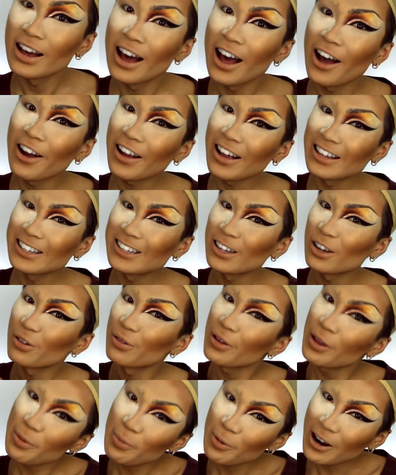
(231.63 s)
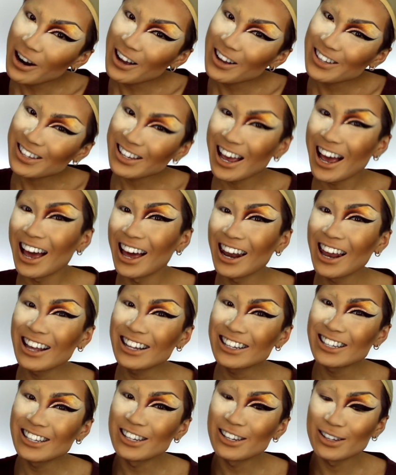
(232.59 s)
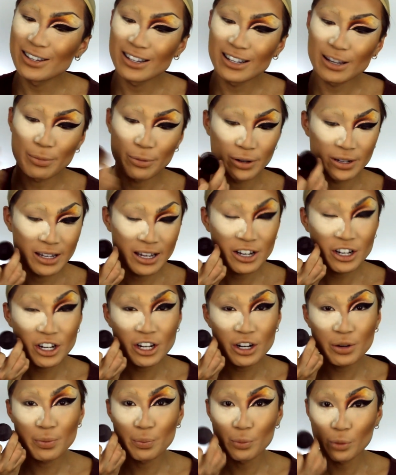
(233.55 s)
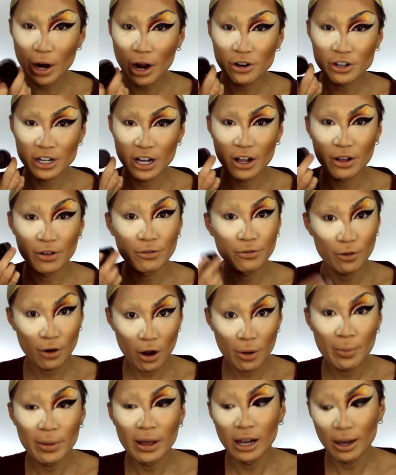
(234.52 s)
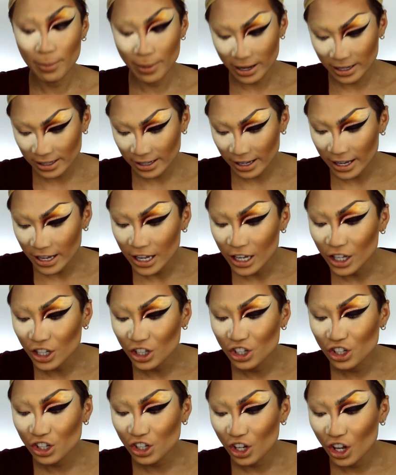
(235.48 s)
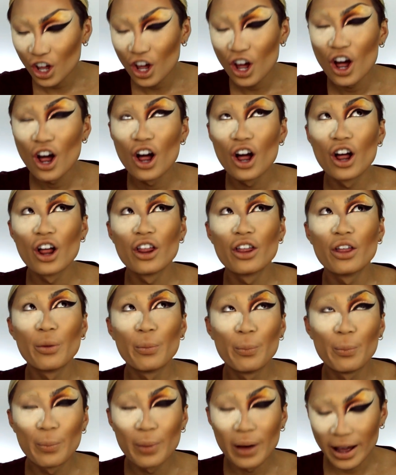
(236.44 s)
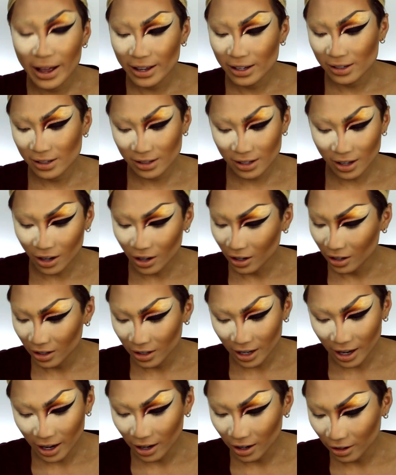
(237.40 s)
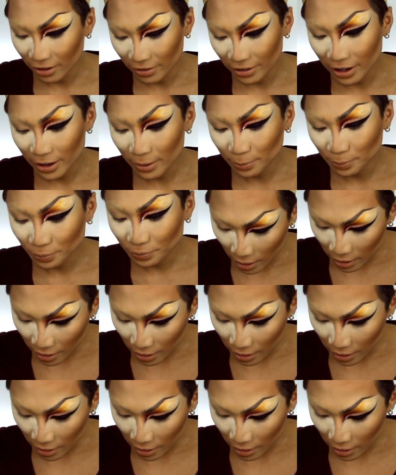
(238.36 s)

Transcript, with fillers: Okay, so for the brows, I like to use the Precision Brow Gel from Illamasqua. It's the best. Oh, I love it.